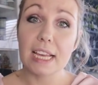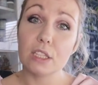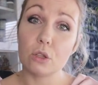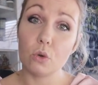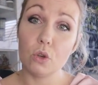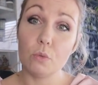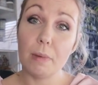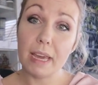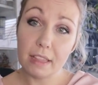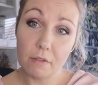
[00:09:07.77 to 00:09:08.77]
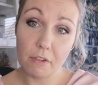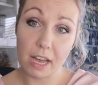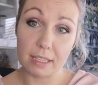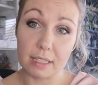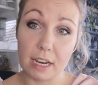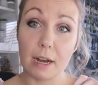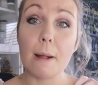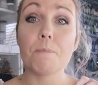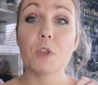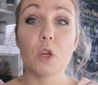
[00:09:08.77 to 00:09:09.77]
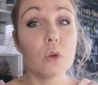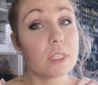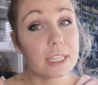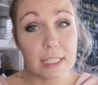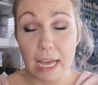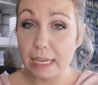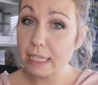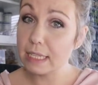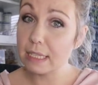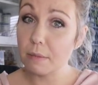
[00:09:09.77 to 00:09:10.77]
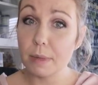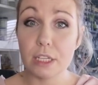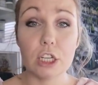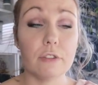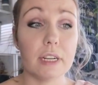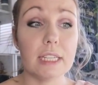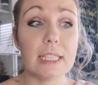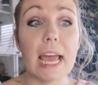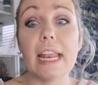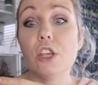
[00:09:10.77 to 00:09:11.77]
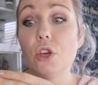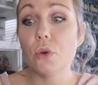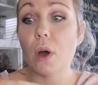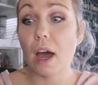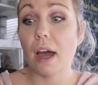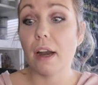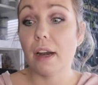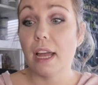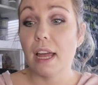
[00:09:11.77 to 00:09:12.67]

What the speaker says: so you make them faster, you use exactly the same materials, and you are,